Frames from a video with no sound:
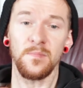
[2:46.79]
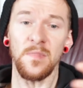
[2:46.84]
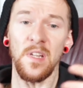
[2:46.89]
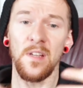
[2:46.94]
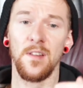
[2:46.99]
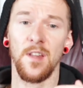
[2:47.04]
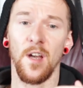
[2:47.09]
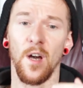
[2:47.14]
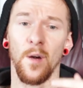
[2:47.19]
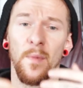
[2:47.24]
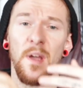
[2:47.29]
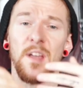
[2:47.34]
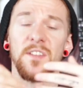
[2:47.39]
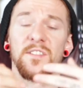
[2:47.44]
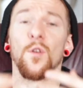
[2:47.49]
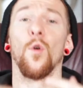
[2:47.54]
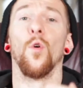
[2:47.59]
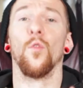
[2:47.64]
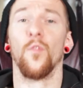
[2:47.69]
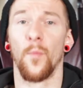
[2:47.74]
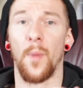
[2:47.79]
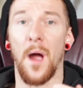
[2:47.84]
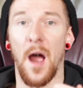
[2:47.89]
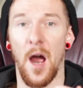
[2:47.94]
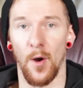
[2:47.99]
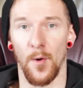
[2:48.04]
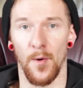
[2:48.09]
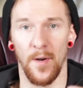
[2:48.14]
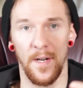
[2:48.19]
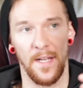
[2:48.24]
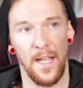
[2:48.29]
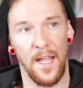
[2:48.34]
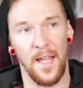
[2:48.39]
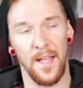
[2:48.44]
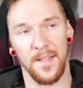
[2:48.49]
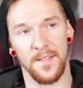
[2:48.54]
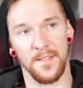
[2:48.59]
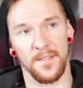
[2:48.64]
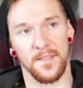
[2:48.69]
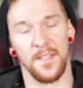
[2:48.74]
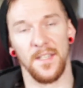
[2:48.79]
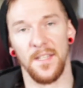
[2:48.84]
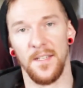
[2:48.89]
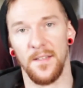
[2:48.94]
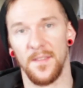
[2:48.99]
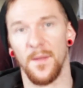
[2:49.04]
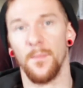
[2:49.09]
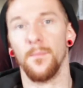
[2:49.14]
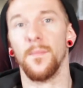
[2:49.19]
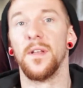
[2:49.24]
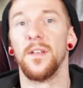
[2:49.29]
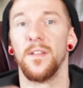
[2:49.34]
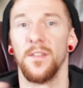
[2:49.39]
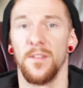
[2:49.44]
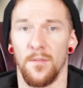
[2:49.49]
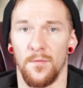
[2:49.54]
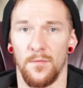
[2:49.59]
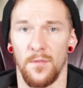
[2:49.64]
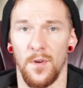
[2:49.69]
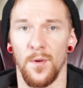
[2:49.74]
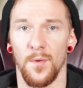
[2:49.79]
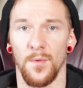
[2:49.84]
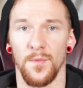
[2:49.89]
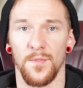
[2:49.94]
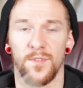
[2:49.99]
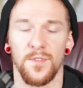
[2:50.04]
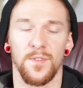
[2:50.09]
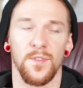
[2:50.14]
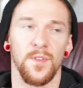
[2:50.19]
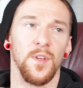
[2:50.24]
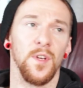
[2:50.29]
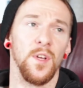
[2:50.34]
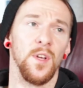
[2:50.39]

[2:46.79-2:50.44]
them as overpowering as the mint and the rose.